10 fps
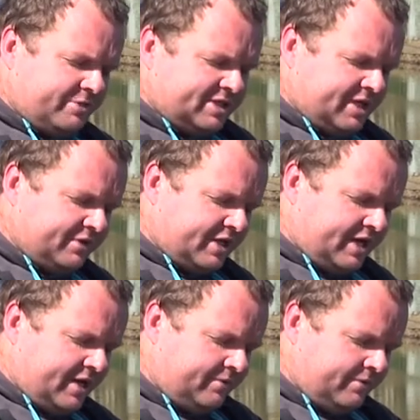coming down the
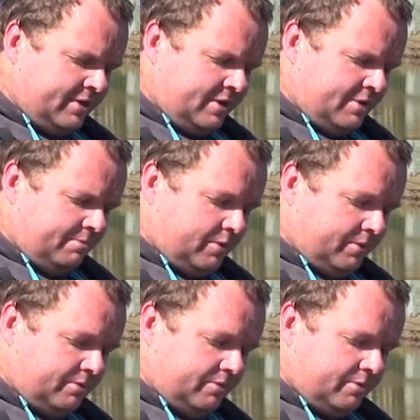canal,
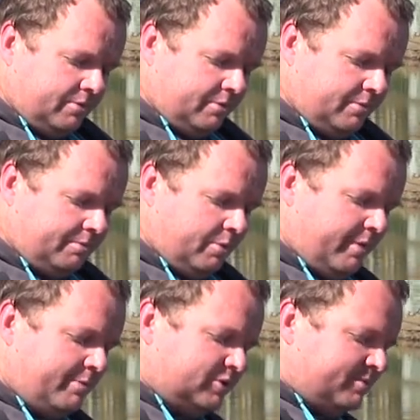but
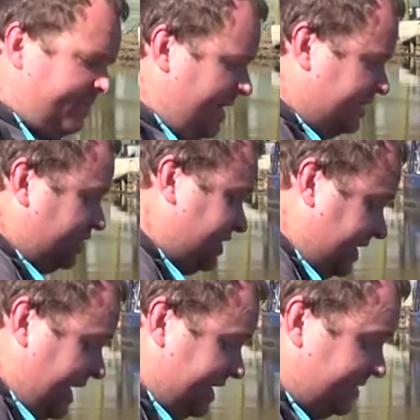we must prepare just in
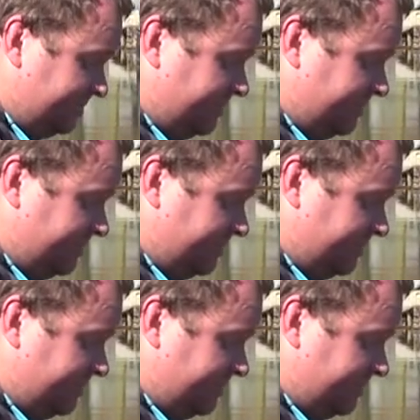case